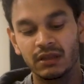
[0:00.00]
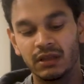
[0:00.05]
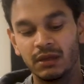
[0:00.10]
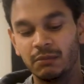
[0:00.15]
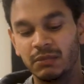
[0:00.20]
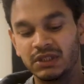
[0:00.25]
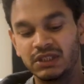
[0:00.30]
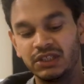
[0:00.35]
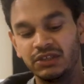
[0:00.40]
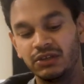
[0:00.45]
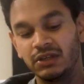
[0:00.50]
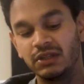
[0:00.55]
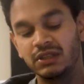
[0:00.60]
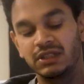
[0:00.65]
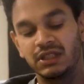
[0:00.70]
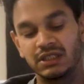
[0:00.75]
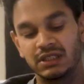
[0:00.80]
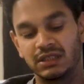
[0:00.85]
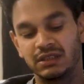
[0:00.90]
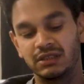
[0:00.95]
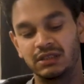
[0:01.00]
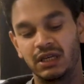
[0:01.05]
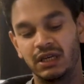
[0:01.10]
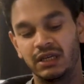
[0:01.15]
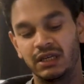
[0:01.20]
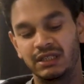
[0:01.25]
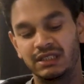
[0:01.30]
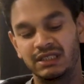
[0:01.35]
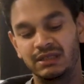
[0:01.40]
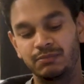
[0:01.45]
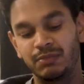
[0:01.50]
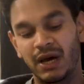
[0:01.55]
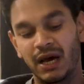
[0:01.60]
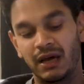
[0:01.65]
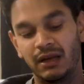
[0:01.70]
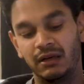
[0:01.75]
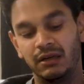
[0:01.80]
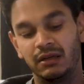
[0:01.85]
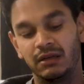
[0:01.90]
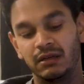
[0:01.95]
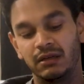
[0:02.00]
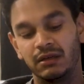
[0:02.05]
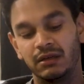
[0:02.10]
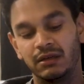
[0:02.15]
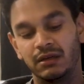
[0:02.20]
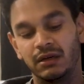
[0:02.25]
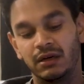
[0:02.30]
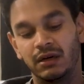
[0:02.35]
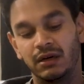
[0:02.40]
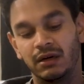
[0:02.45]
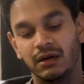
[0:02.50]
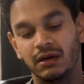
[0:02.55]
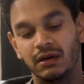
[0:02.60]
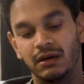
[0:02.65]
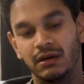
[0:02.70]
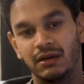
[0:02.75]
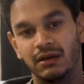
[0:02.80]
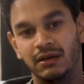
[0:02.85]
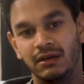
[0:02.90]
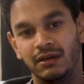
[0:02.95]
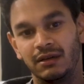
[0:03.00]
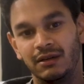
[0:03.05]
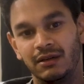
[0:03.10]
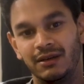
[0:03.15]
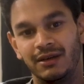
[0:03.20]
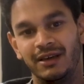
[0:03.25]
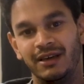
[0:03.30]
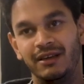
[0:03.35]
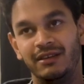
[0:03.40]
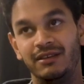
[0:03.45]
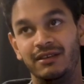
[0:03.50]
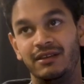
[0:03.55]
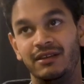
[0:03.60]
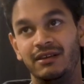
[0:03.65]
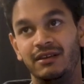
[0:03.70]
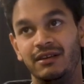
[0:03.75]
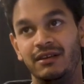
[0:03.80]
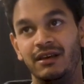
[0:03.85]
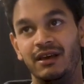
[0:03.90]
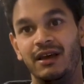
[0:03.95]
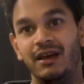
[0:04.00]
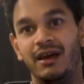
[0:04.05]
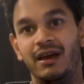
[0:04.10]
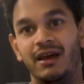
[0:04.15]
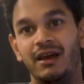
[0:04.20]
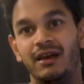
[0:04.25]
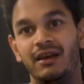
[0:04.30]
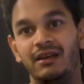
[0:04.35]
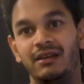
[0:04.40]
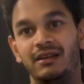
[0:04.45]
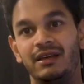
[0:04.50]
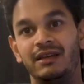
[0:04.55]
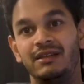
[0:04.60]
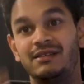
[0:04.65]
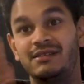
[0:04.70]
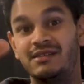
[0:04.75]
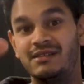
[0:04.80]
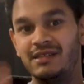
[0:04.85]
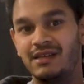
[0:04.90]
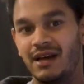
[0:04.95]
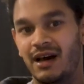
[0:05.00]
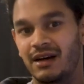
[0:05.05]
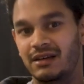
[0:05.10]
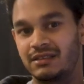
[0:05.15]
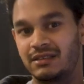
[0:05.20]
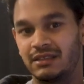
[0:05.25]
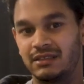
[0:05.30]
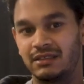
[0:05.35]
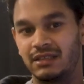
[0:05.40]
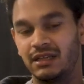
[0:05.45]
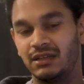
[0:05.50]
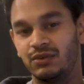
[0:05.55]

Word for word: the material doesn't expand uh, in the in the z-axis.